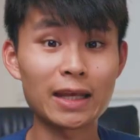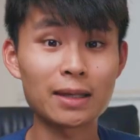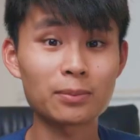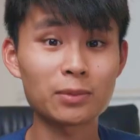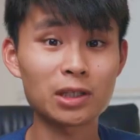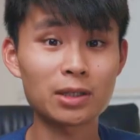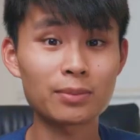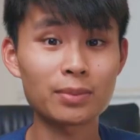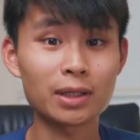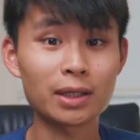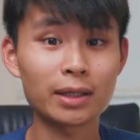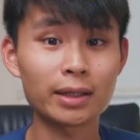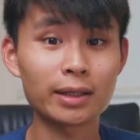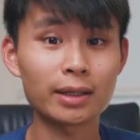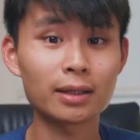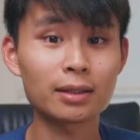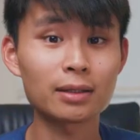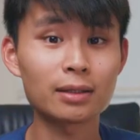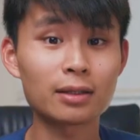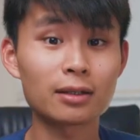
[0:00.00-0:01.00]
namely
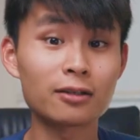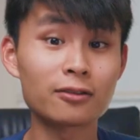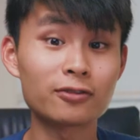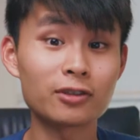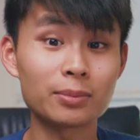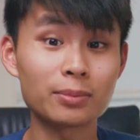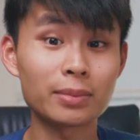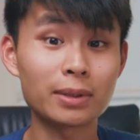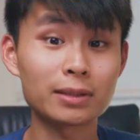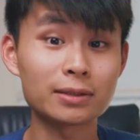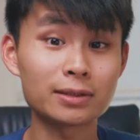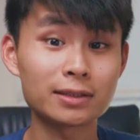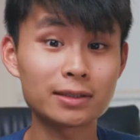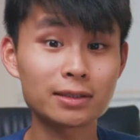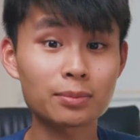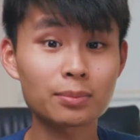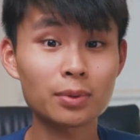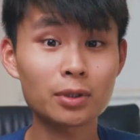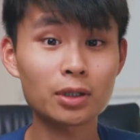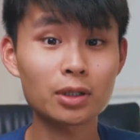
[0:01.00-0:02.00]
being the flip belt
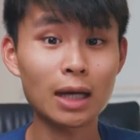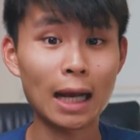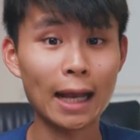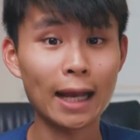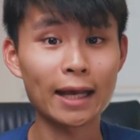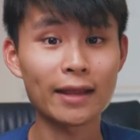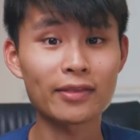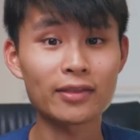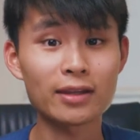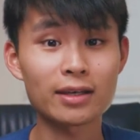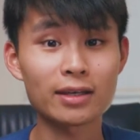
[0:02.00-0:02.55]
zipper and